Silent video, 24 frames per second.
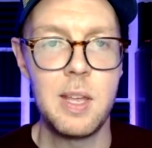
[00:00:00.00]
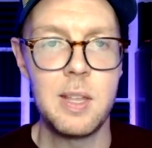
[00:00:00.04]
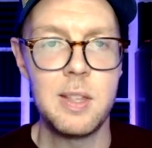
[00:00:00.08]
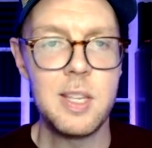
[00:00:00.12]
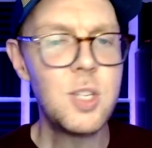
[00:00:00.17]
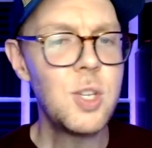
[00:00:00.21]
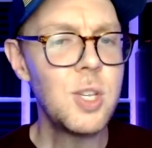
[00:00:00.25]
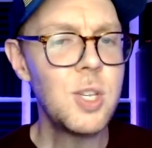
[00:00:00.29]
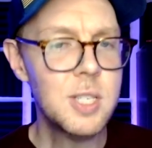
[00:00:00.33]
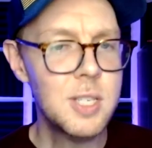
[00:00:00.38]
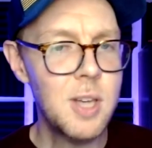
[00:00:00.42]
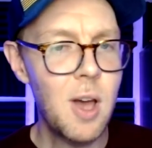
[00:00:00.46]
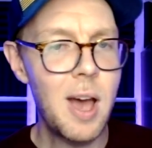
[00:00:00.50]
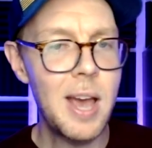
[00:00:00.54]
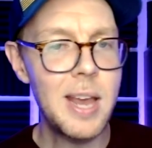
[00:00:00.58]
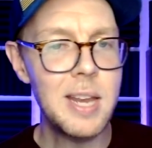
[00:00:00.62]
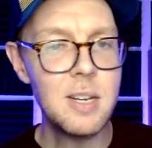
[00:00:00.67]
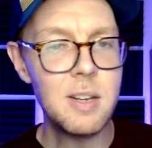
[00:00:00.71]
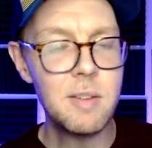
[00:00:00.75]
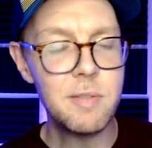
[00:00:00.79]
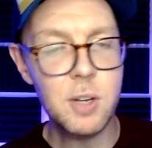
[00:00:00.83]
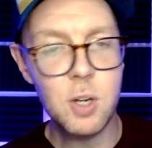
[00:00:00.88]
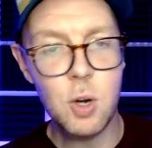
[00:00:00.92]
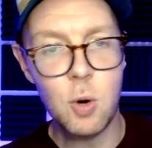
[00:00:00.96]
This is
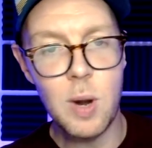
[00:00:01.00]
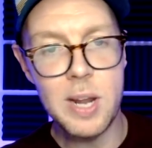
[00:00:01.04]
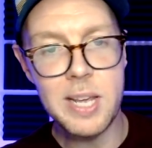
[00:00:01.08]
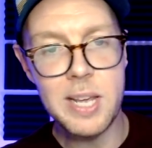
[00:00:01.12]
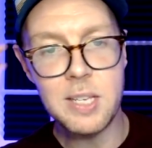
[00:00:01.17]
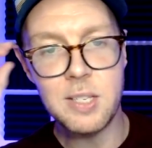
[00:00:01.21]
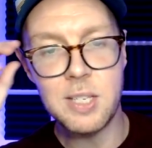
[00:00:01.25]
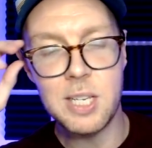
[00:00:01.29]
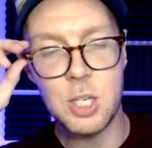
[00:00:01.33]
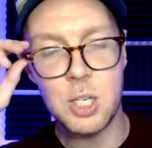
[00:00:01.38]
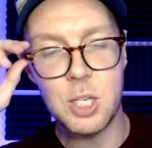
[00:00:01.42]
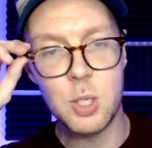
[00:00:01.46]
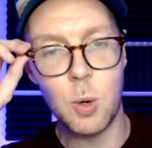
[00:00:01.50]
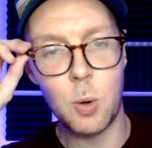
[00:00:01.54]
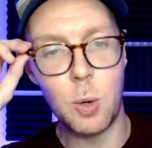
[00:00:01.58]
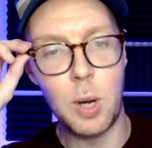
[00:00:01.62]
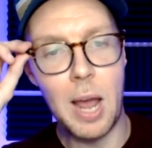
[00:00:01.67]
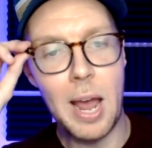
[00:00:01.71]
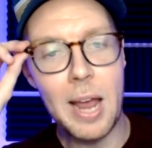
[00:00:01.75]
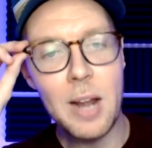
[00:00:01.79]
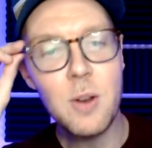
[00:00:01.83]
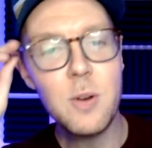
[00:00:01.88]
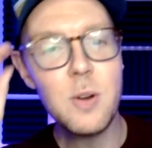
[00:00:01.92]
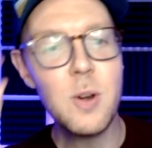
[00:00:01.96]
kind of a crazy story.
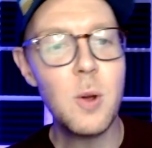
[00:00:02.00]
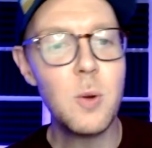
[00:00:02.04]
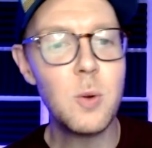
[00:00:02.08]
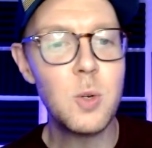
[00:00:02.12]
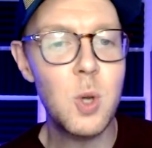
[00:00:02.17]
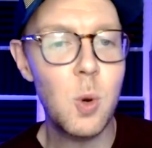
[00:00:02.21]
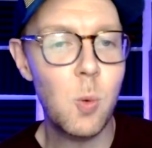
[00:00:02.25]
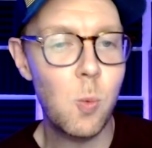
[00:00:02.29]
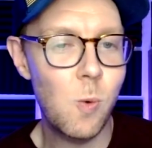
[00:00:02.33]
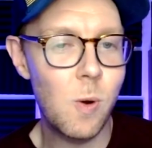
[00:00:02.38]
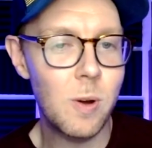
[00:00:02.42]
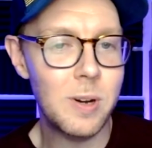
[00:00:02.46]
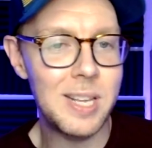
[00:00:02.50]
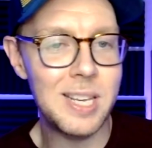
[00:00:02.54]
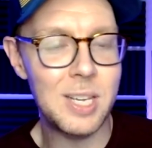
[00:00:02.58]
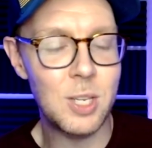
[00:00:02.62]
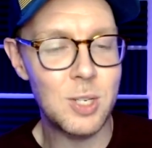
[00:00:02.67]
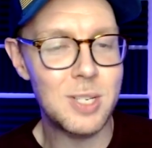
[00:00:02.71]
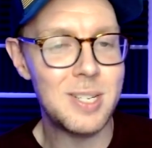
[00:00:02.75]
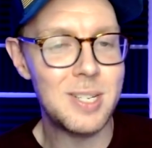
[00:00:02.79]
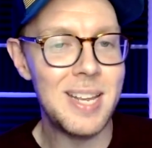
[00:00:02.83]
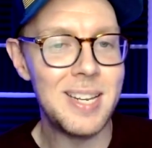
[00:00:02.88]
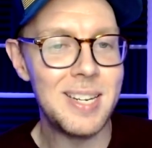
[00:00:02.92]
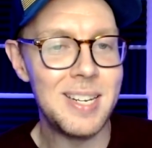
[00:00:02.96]
I don't know to what
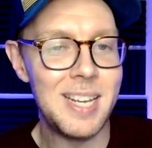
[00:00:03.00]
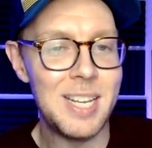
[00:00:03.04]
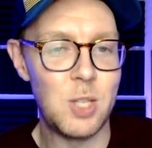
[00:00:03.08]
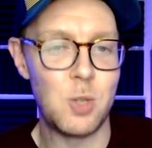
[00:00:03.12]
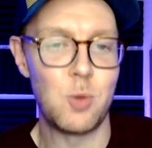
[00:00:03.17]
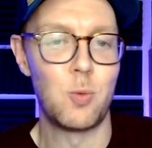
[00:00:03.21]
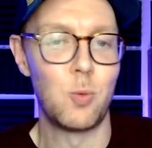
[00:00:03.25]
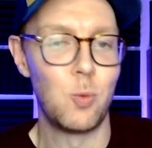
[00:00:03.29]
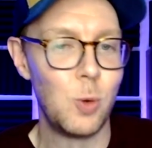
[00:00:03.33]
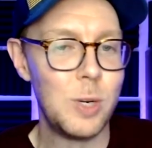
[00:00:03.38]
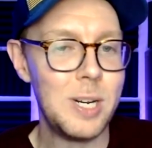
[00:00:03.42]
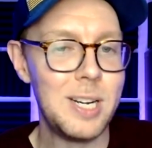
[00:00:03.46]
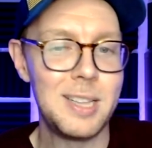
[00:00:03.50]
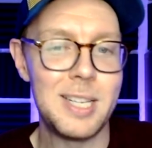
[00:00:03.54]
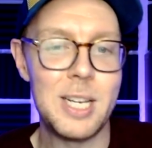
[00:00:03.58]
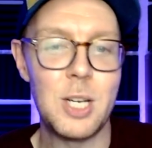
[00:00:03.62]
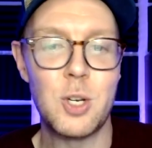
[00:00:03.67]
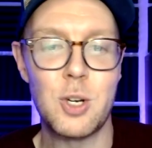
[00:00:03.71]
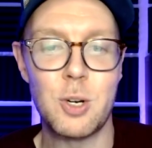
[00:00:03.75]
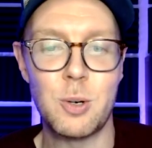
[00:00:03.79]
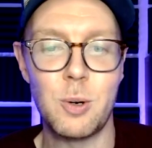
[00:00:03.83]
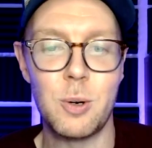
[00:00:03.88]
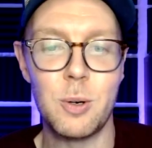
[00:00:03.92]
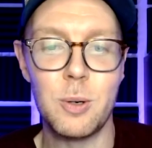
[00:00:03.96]
extent it's really
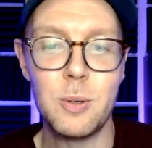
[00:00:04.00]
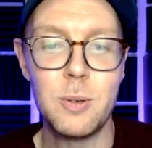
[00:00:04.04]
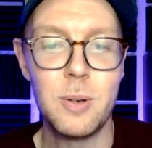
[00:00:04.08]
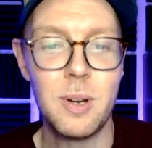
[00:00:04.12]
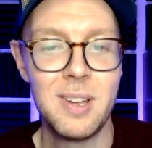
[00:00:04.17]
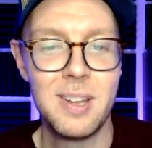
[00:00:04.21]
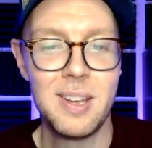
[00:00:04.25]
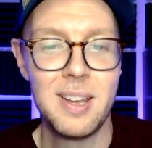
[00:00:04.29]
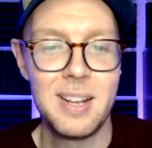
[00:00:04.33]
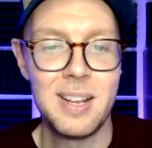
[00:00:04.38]
true,